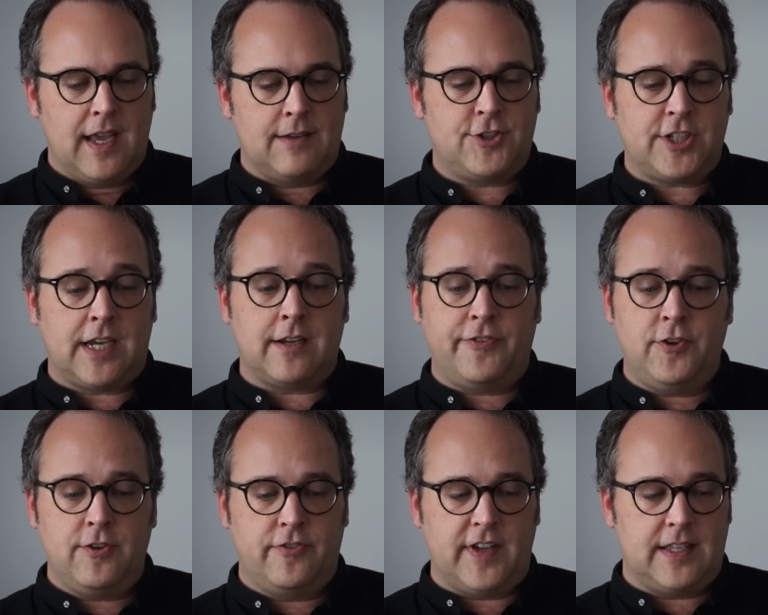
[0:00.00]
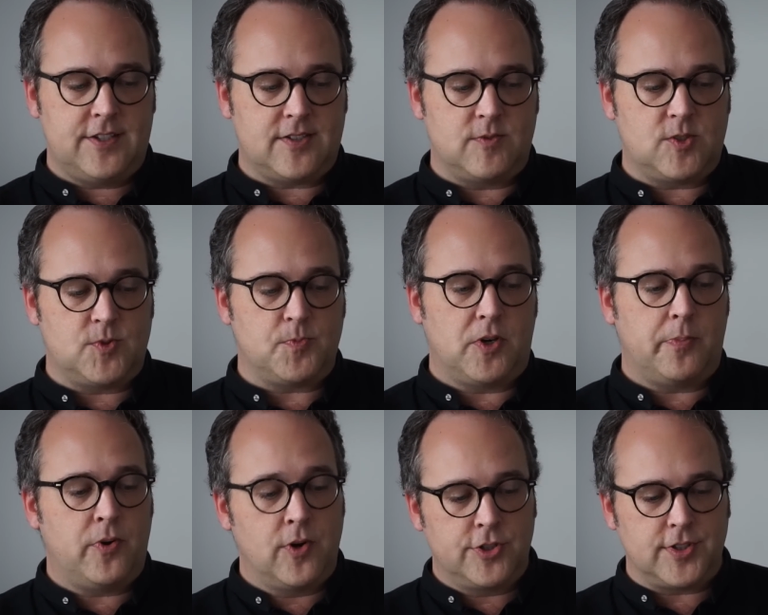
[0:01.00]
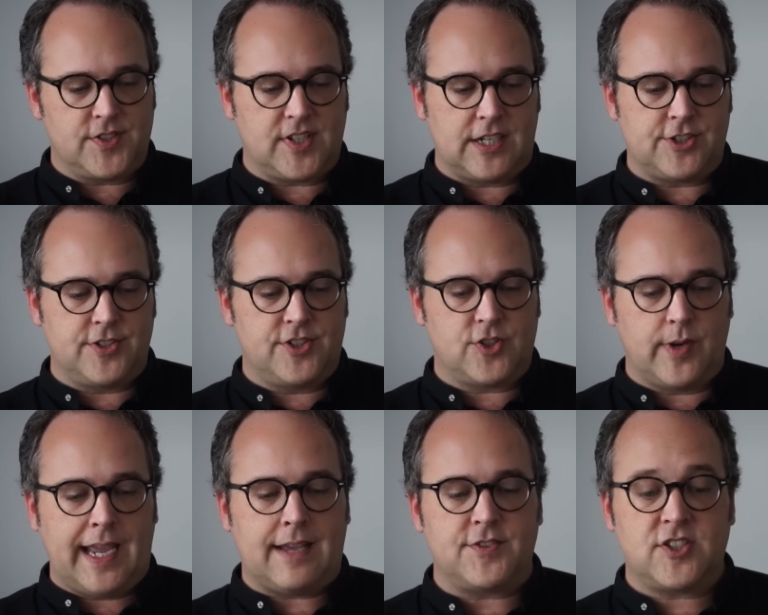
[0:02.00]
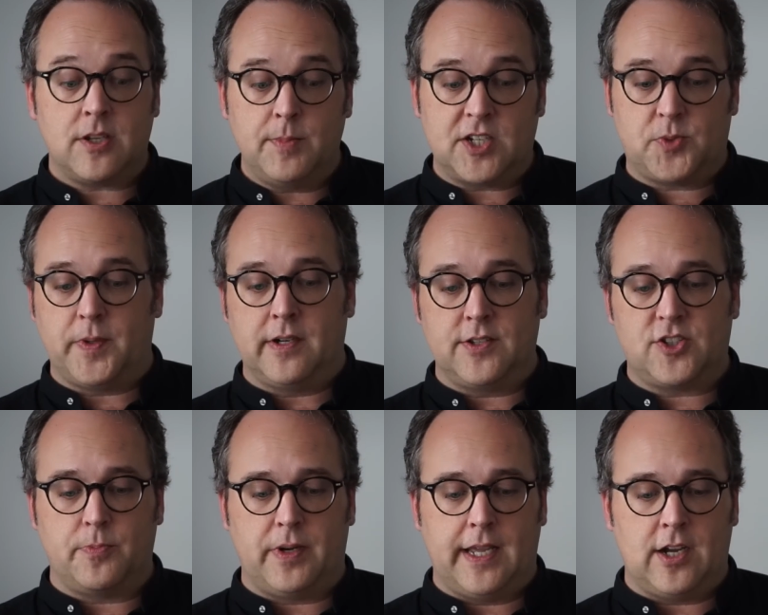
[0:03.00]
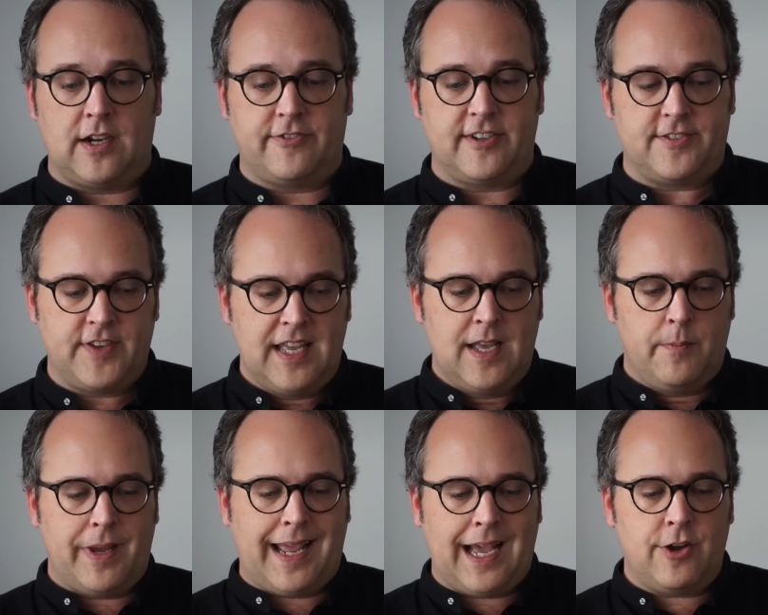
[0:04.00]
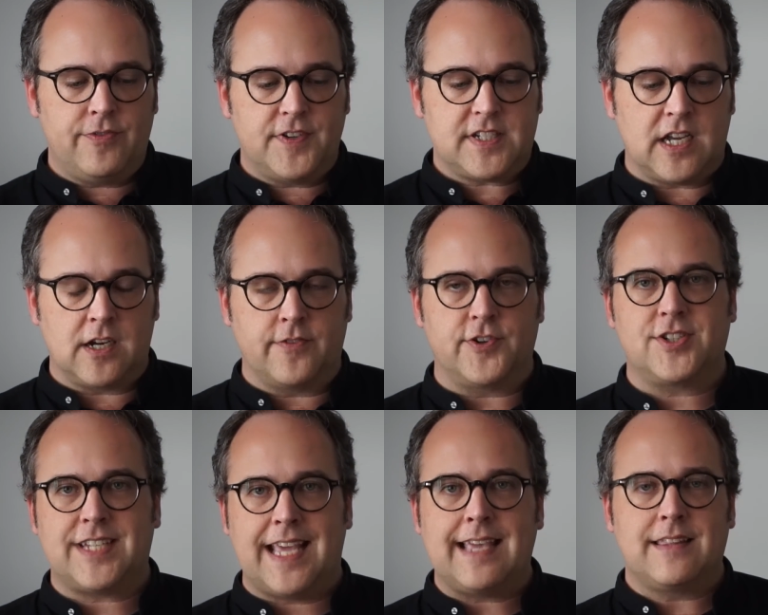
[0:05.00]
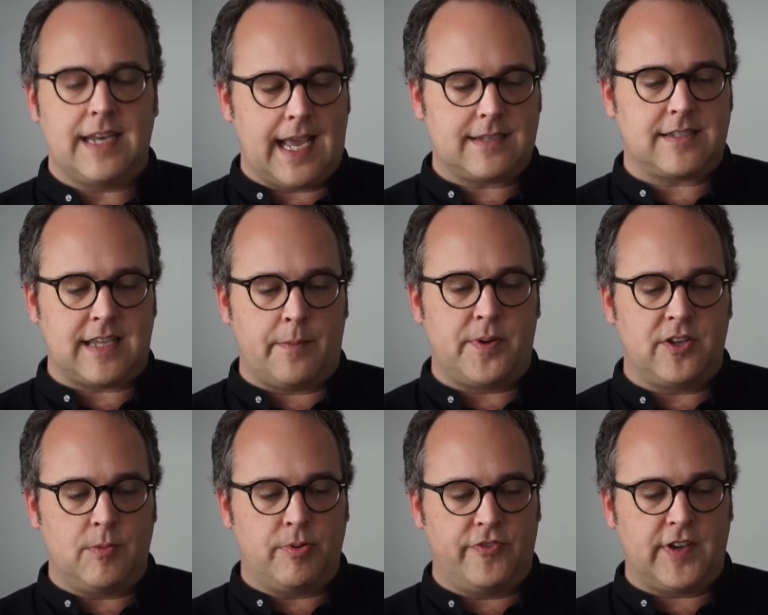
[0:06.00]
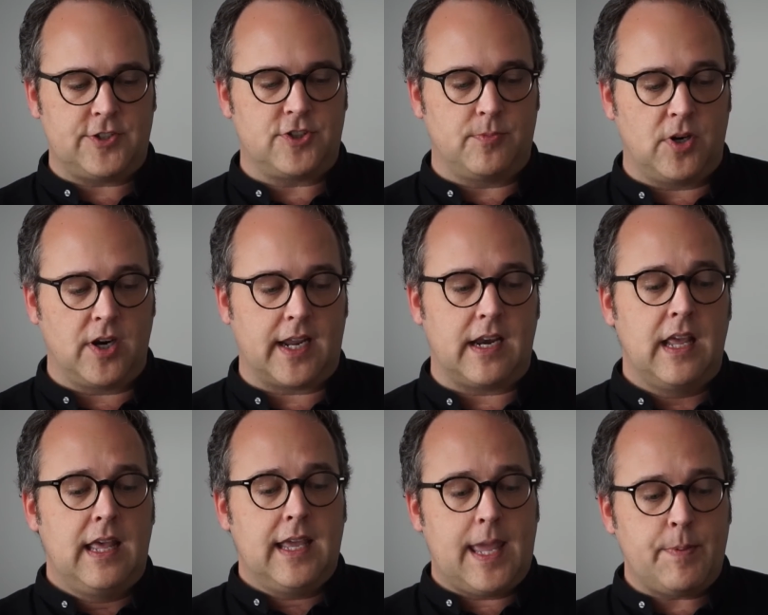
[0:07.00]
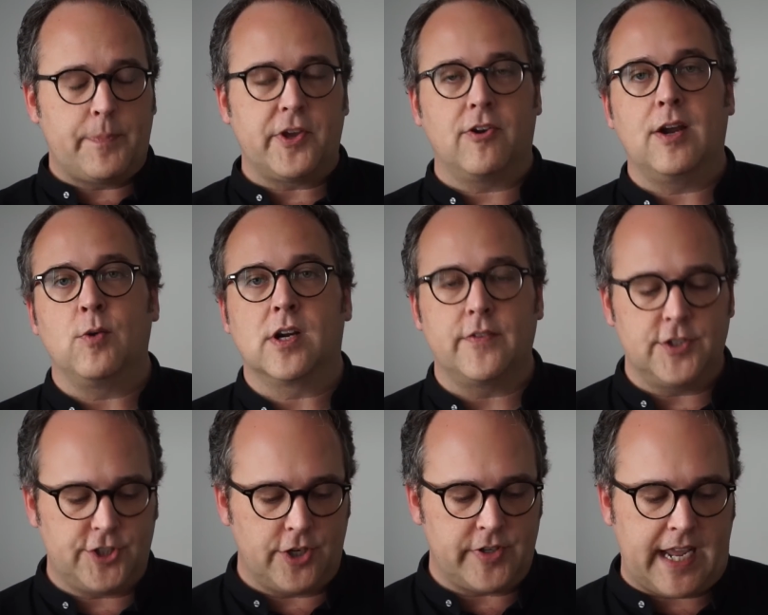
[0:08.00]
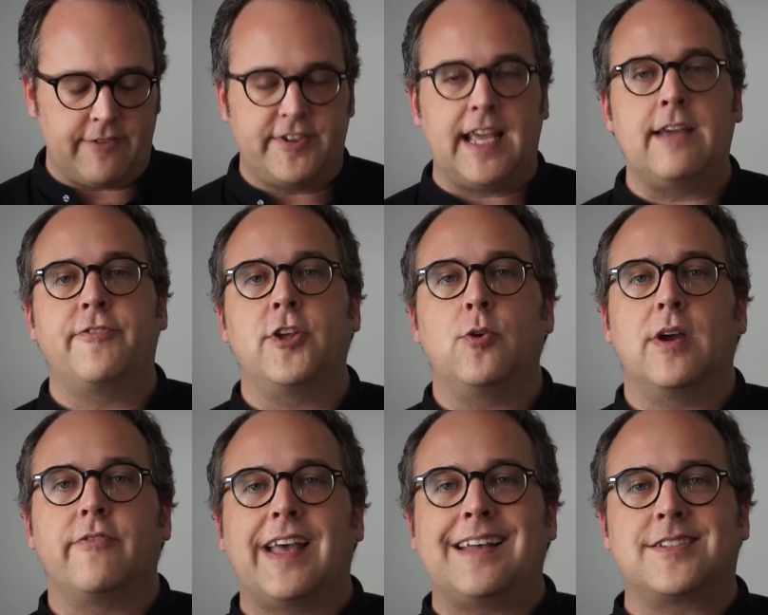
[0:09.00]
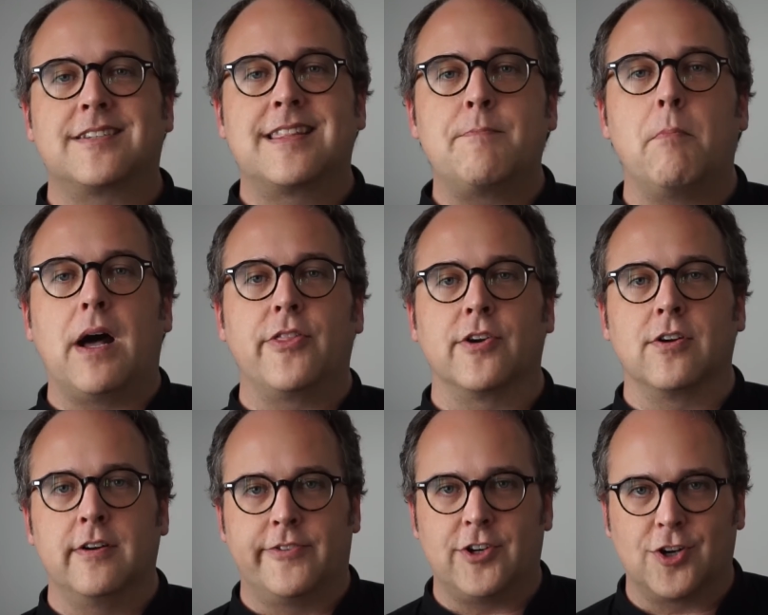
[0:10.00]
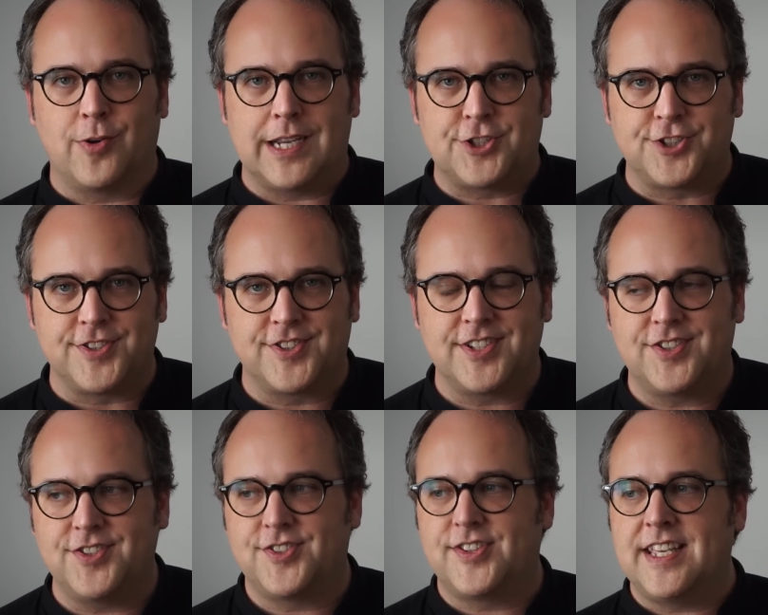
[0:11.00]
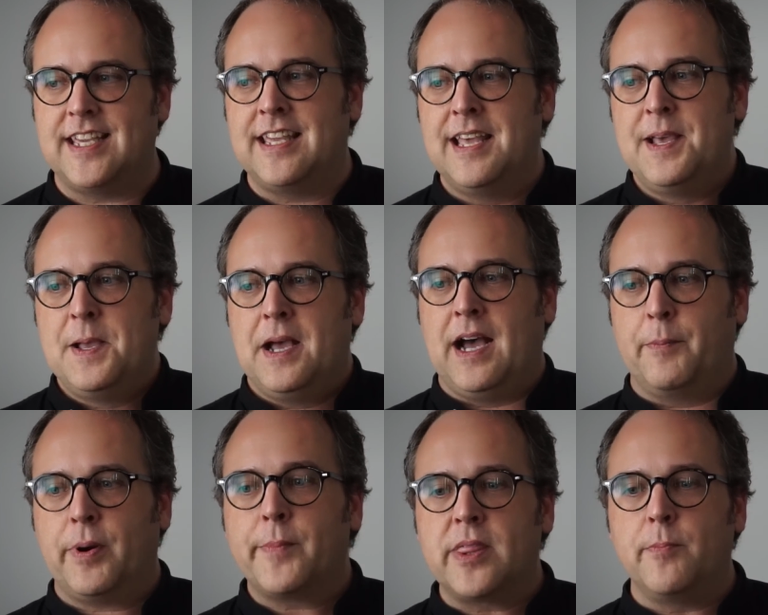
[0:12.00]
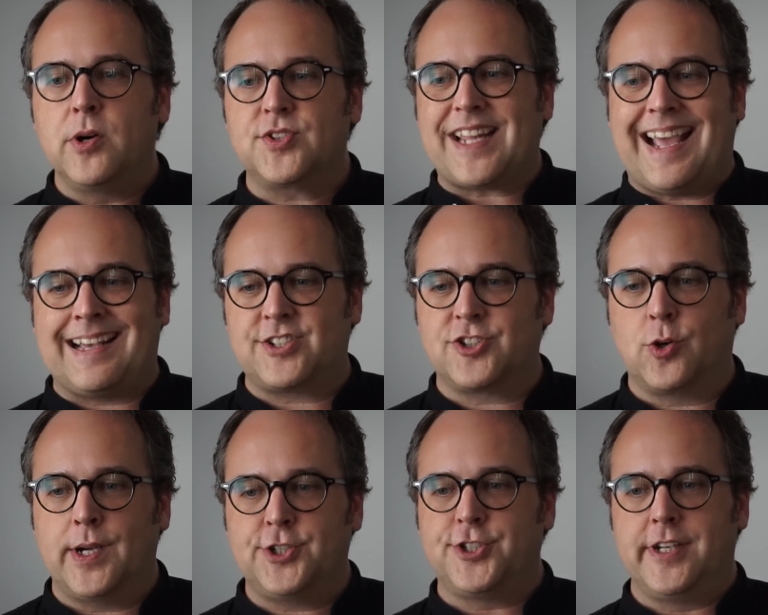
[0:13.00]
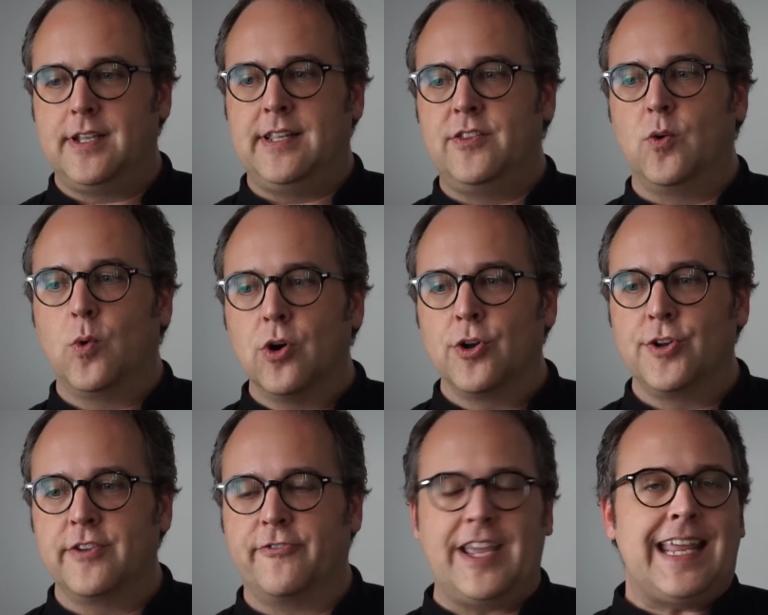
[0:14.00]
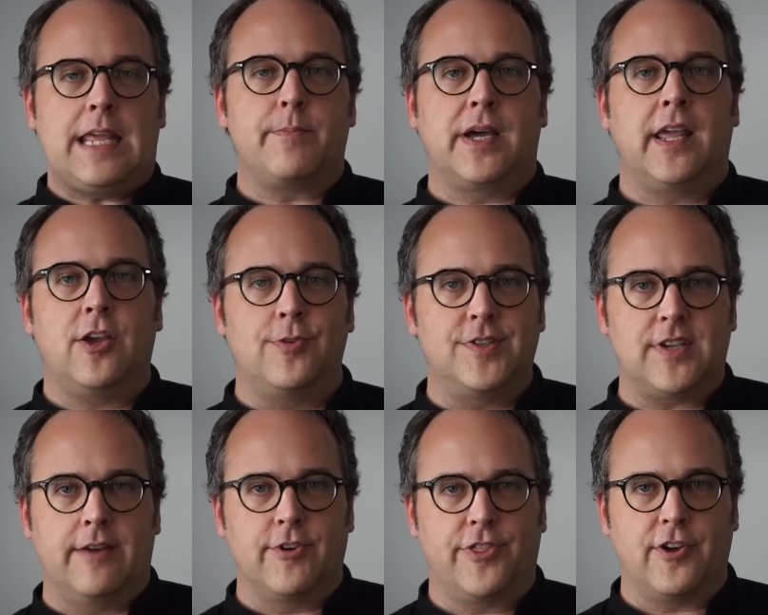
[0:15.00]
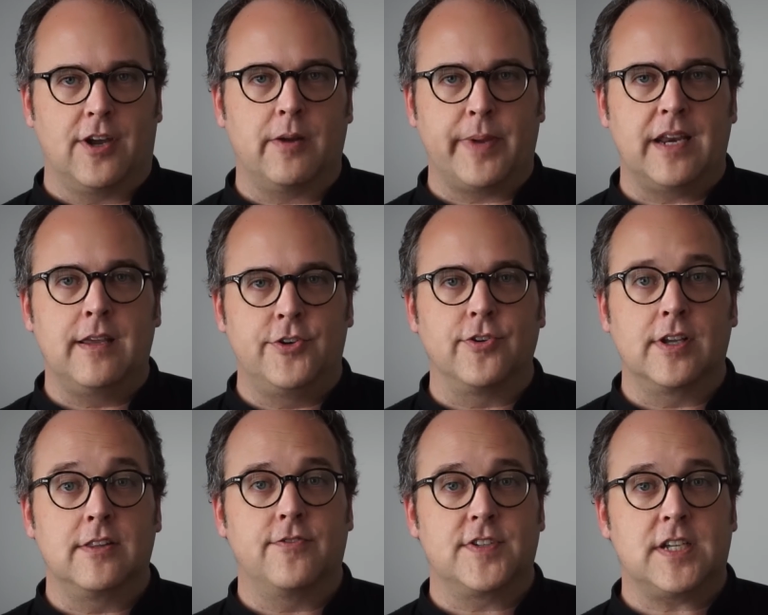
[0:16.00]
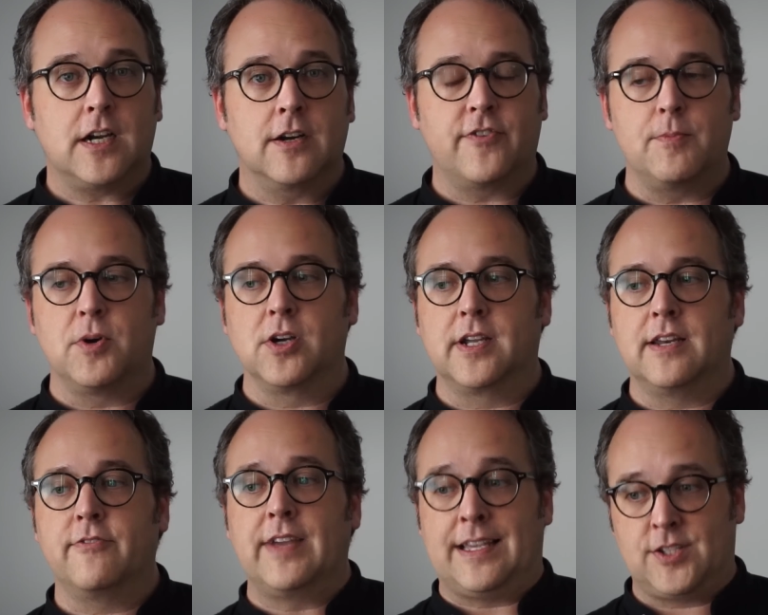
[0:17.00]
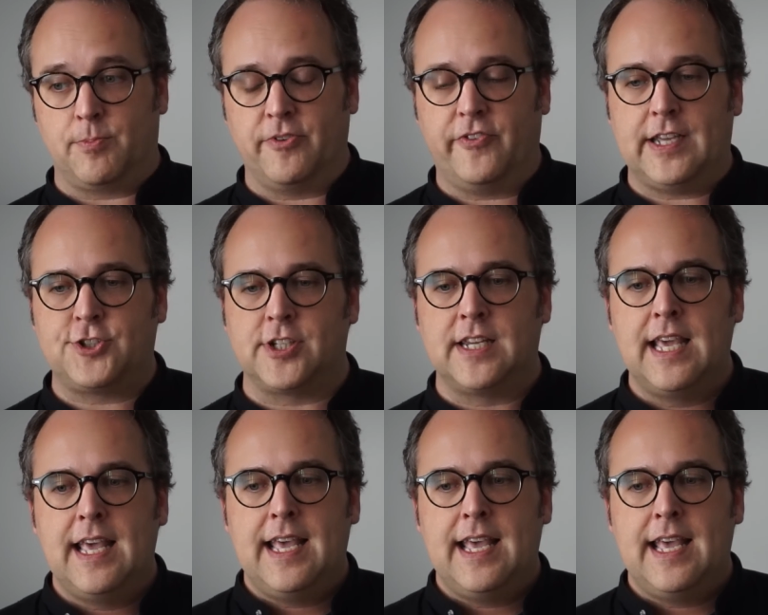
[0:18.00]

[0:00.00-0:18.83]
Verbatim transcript: I've shot a few events and some small portrait sessions, so I have some experience to play off of, but how do photographers take the next step into the professional market? Keep up the great work on the show, Dave." Dave, you have asked the mother of all questions. This is the probably the most asked question in the world of anybody who has ever thought about entering the photography market as a profession.